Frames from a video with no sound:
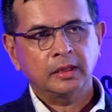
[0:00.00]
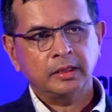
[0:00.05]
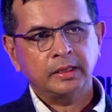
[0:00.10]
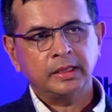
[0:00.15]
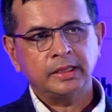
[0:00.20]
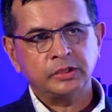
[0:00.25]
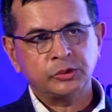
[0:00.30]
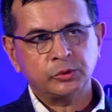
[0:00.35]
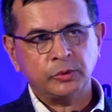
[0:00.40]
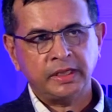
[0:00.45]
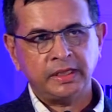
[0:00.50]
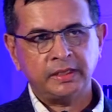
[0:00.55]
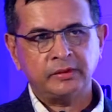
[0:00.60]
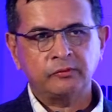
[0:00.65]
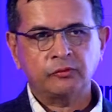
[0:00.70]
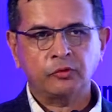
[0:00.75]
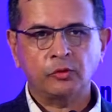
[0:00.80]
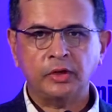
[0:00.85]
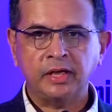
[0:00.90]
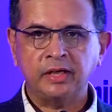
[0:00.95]
in
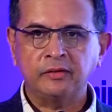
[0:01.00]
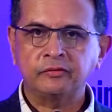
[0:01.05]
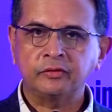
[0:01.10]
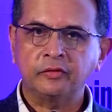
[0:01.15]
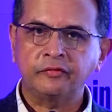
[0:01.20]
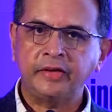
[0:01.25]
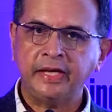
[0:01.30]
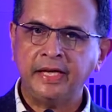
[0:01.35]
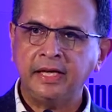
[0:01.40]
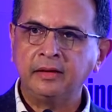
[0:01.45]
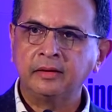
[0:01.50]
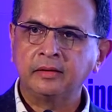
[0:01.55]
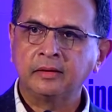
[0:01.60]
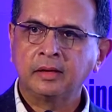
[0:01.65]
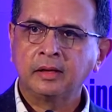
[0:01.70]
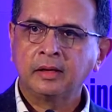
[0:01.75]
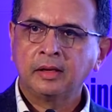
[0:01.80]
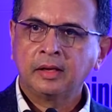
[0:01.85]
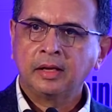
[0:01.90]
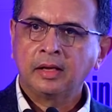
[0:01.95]
2014-15.
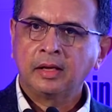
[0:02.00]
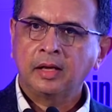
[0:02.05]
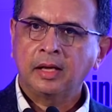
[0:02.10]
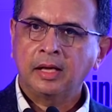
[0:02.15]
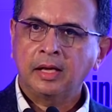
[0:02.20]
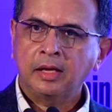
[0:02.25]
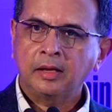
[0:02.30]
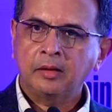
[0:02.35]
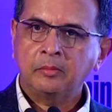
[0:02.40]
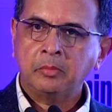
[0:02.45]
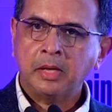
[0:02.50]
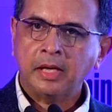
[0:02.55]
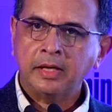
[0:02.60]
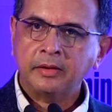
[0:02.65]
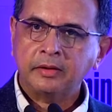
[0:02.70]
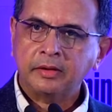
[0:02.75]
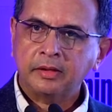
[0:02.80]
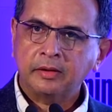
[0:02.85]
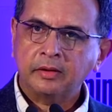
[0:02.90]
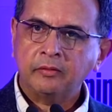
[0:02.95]

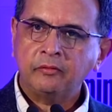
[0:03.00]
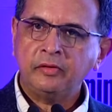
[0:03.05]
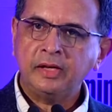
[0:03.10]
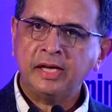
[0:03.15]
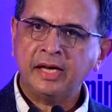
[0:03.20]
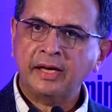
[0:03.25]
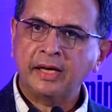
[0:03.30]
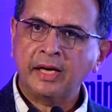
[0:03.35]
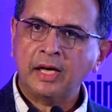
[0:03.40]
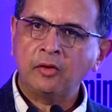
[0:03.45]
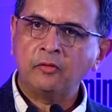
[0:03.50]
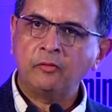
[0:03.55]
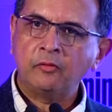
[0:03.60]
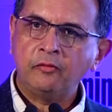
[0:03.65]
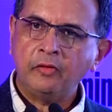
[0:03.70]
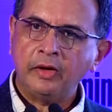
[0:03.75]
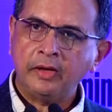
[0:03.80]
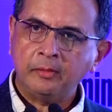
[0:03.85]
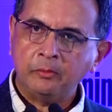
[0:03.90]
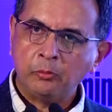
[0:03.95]
But we are now
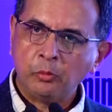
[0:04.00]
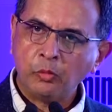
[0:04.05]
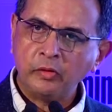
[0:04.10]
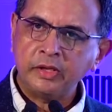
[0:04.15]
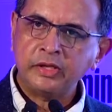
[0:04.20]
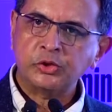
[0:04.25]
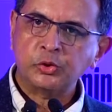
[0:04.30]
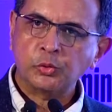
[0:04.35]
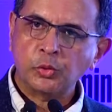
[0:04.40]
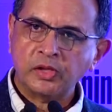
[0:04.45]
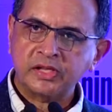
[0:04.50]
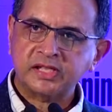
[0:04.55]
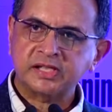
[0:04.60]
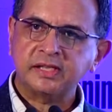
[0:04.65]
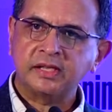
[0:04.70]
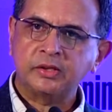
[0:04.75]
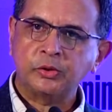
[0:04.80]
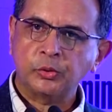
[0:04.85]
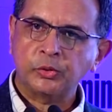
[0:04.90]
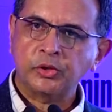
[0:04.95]
moving towards
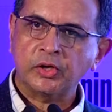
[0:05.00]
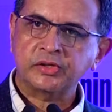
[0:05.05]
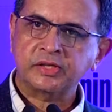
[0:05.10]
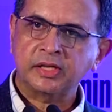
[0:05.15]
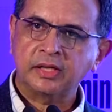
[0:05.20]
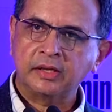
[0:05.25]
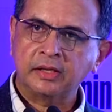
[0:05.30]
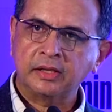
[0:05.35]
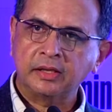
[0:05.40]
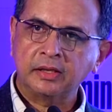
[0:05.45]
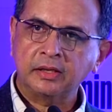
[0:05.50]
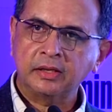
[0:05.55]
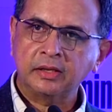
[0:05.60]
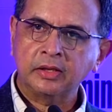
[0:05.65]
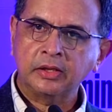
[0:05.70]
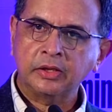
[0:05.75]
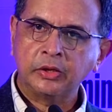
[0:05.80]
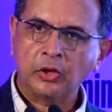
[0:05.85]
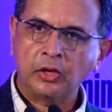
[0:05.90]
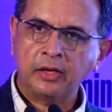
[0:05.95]
the
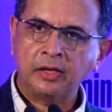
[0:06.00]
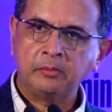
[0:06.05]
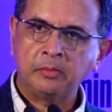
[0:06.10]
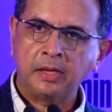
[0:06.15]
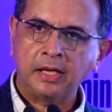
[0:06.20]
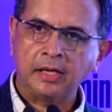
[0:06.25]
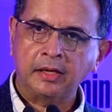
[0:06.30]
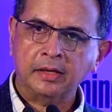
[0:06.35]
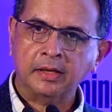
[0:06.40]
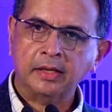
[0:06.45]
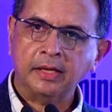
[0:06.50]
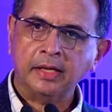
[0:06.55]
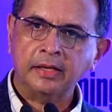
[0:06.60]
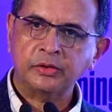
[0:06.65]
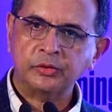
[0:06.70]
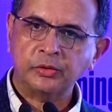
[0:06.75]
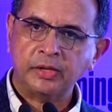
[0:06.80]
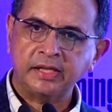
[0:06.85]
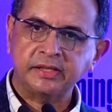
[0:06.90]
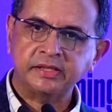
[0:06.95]
$2,000 mark.
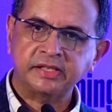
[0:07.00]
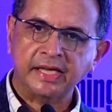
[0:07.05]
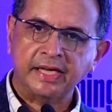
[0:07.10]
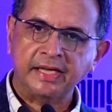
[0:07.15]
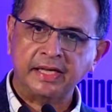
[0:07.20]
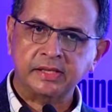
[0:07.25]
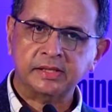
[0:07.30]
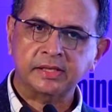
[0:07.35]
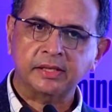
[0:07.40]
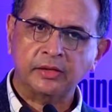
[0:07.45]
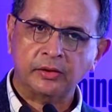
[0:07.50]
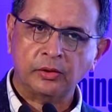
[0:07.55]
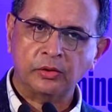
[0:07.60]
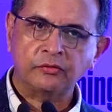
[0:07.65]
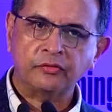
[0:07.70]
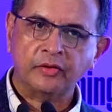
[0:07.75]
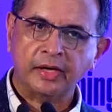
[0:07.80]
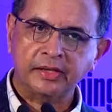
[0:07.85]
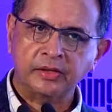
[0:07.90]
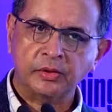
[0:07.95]
And today, China is at
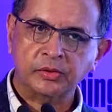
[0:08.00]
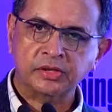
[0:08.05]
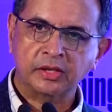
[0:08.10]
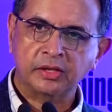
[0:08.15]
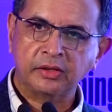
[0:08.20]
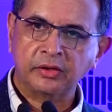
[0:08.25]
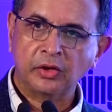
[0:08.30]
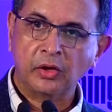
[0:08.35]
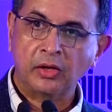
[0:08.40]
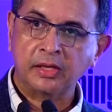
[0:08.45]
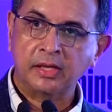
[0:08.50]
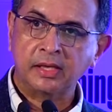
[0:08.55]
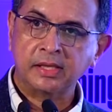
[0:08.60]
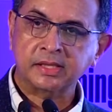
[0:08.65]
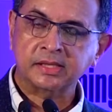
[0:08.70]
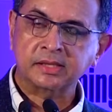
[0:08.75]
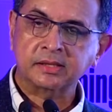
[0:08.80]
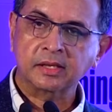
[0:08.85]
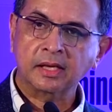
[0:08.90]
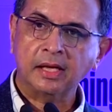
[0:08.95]
around
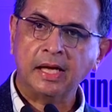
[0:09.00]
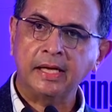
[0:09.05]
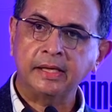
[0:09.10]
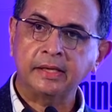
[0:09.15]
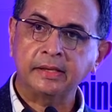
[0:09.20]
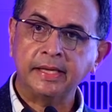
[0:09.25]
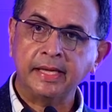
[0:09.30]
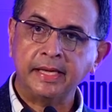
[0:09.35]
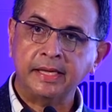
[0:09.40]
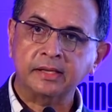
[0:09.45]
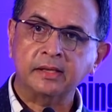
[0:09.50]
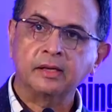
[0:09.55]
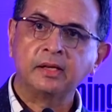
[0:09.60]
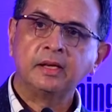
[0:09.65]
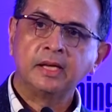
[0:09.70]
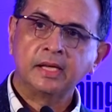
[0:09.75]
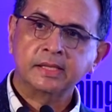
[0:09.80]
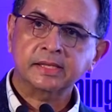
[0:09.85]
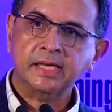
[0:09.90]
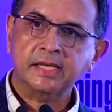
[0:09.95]
$5,000. And their
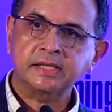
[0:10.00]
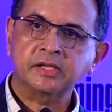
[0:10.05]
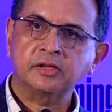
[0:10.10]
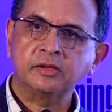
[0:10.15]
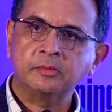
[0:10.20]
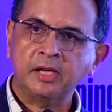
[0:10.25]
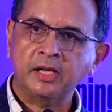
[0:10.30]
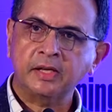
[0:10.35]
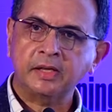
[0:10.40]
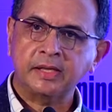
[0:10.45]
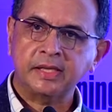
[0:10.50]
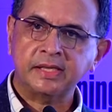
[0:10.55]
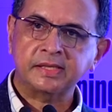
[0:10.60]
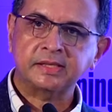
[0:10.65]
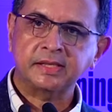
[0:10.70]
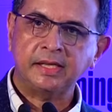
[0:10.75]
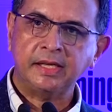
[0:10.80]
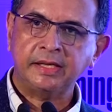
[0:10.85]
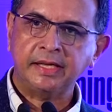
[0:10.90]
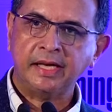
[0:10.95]
size of the market is
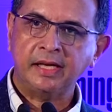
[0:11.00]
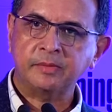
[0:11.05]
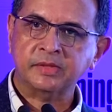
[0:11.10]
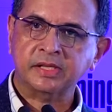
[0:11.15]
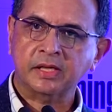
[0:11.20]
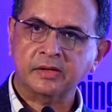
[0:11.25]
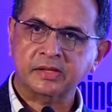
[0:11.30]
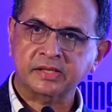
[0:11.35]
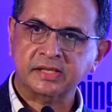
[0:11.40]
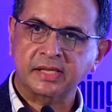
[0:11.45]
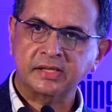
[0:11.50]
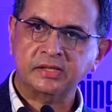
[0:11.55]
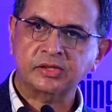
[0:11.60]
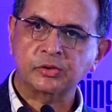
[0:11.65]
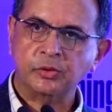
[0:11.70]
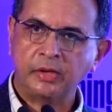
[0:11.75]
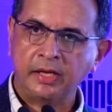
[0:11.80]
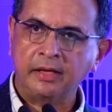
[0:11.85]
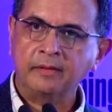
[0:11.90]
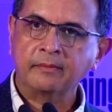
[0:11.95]
3 times our size
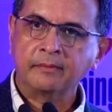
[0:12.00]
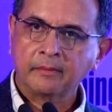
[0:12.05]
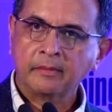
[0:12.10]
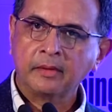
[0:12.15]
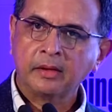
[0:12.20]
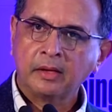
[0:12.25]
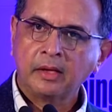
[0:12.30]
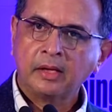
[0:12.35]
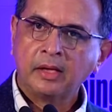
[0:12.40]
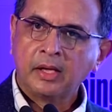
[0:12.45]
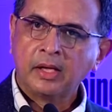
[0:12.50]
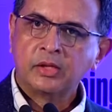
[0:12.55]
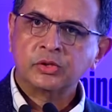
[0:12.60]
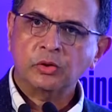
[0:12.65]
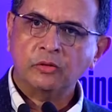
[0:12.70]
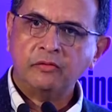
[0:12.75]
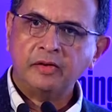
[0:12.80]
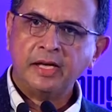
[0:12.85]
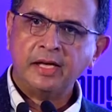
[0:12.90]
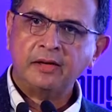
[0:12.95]
today.
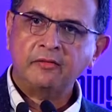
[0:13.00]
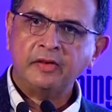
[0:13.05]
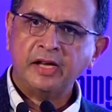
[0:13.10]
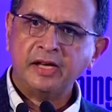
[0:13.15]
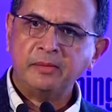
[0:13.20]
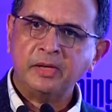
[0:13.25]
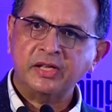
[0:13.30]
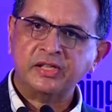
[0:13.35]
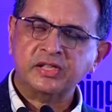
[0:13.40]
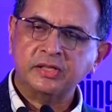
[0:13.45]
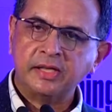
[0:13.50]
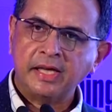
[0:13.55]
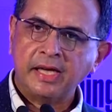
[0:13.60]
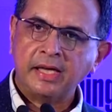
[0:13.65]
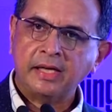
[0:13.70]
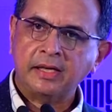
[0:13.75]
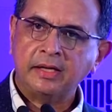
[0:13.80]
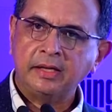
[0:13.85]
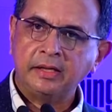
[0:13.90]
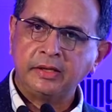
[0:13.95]
So we are very much
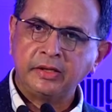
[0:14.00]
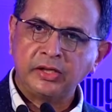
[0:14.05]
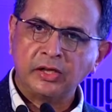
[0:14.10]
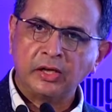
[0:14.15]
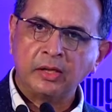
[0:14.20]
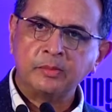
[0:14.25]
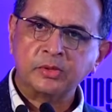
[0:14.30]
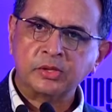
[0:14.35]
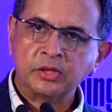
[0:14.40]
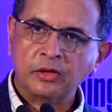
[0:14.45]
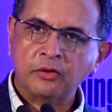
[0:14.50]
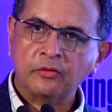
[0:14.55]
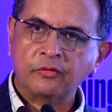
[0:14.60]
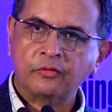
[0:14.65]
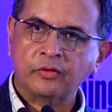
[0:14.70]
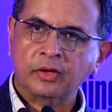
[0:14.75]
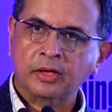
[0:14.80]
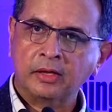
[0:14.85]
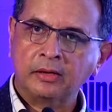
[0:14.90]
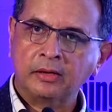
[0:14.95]
there in terms of